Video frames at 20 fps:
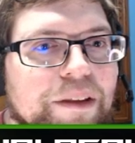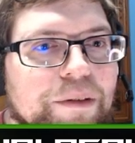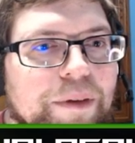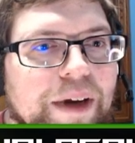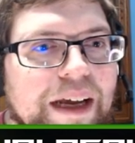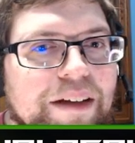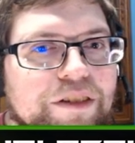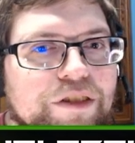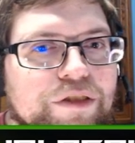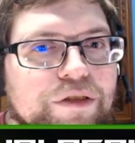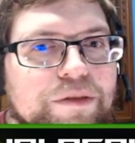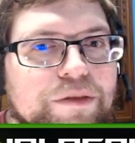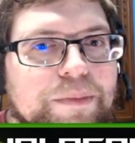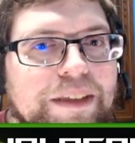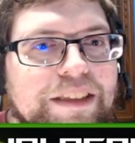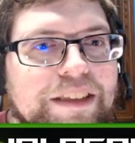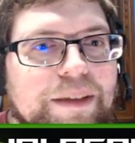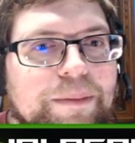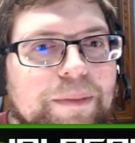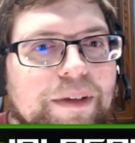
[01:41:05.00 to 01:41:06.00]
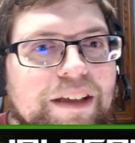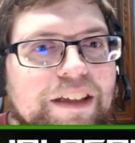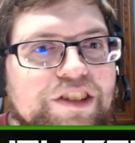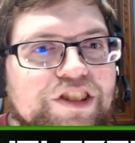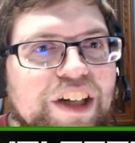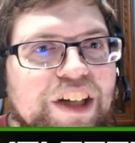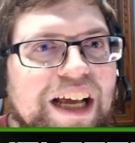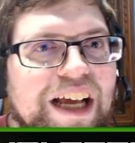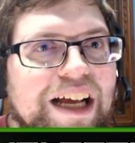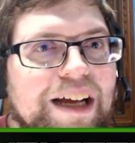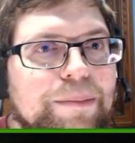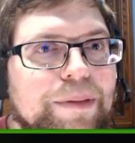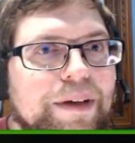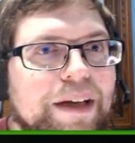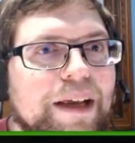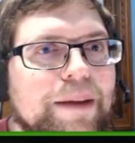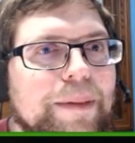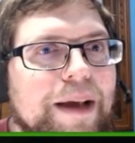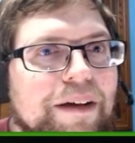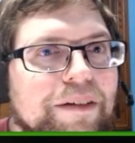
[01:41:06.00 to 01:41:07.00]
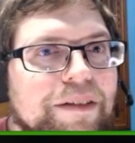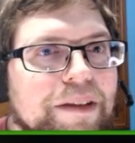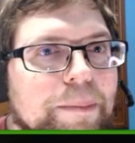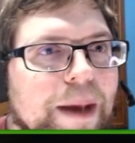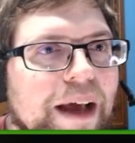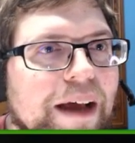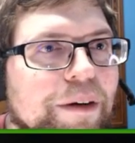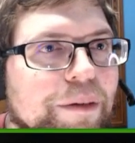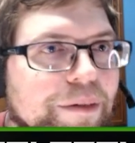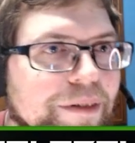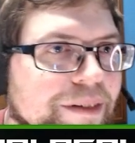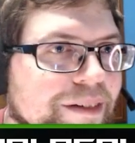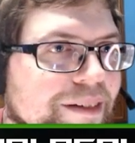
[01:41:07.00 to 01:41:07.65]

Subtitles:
the rounds, which means I'm on a job, but I'm out and about.